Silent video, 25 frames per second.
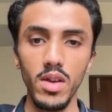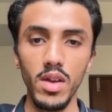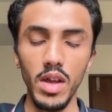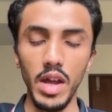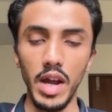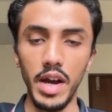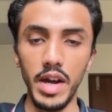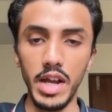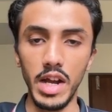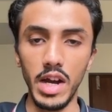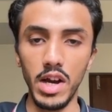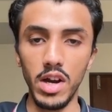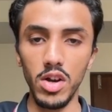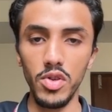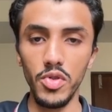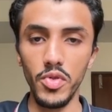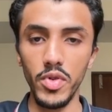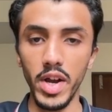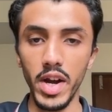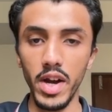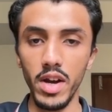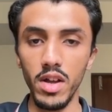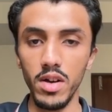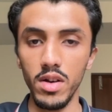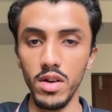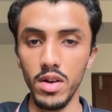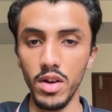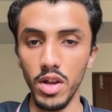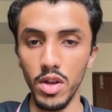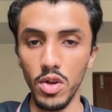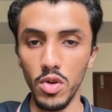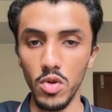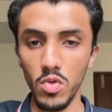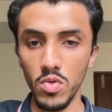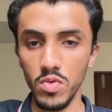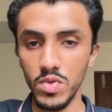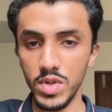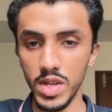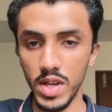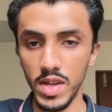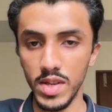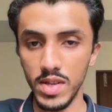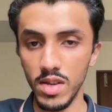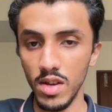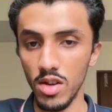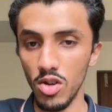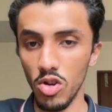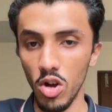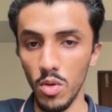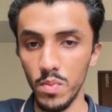it included a new
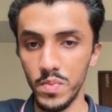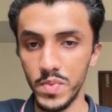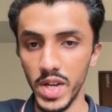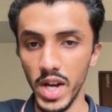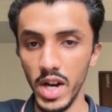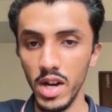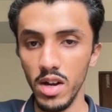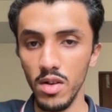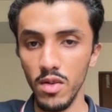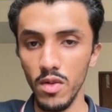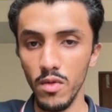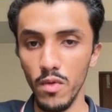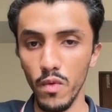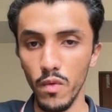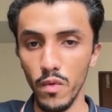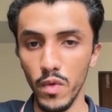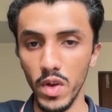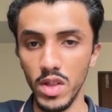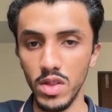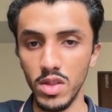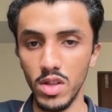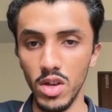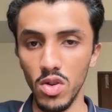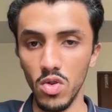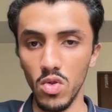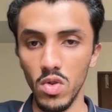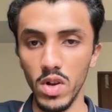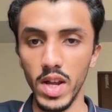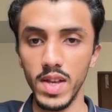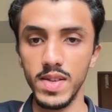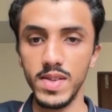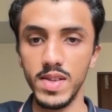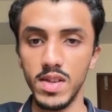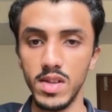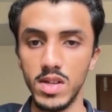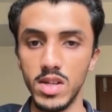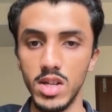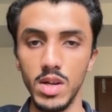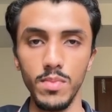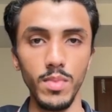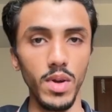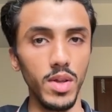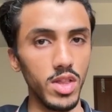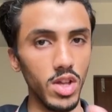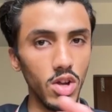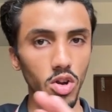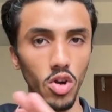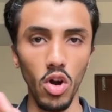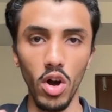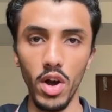JSON object with the role as system and
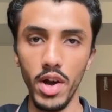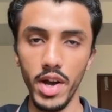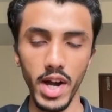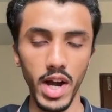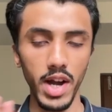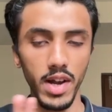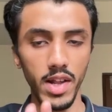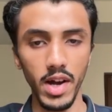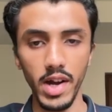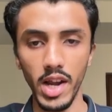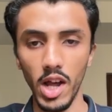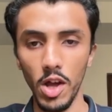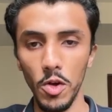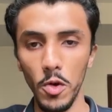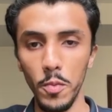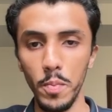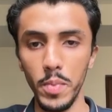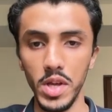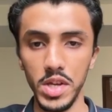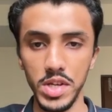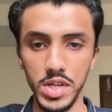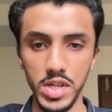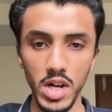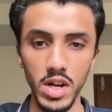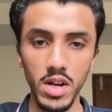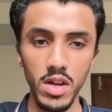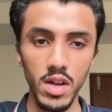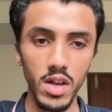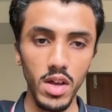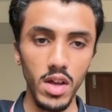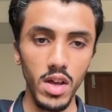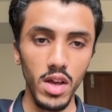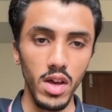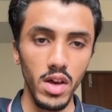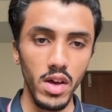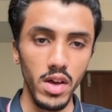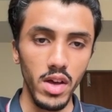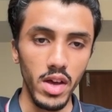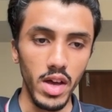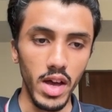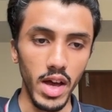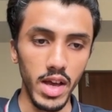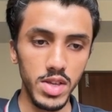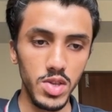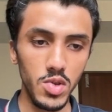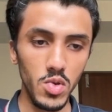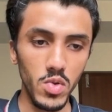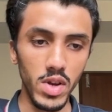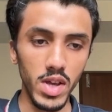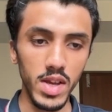the content that I have pasted. As
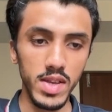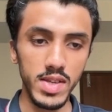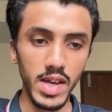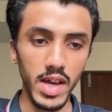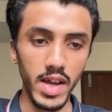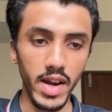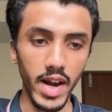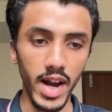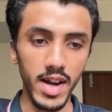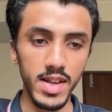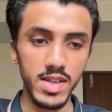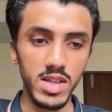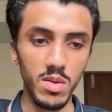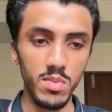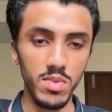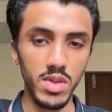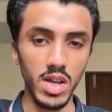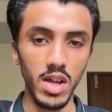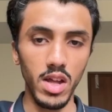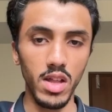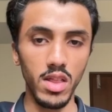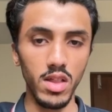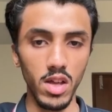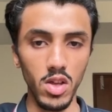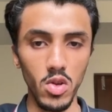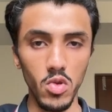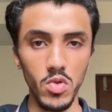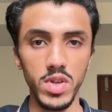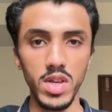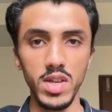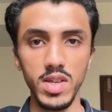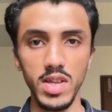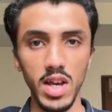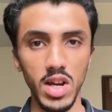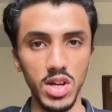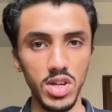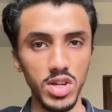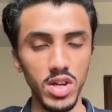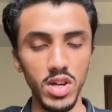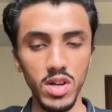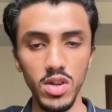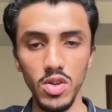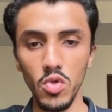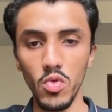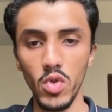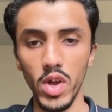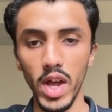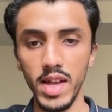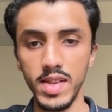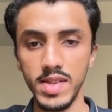soon as I write something in the user section,
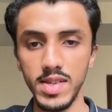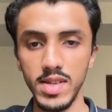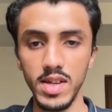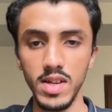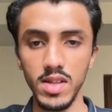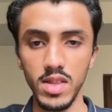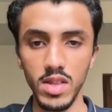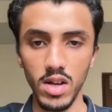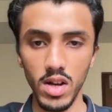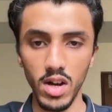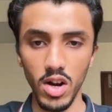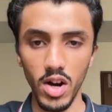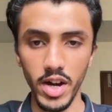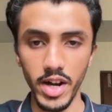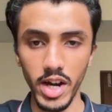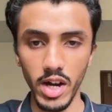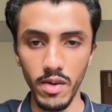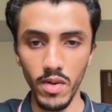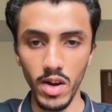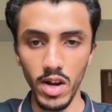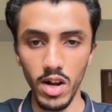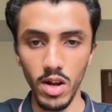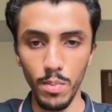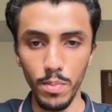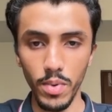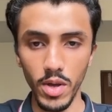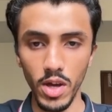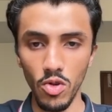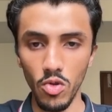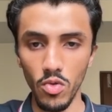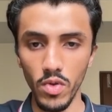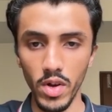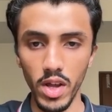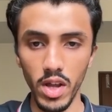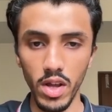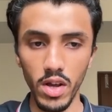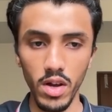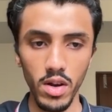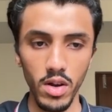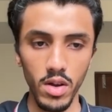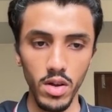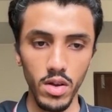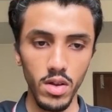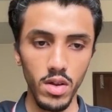you can see the content will appear over here.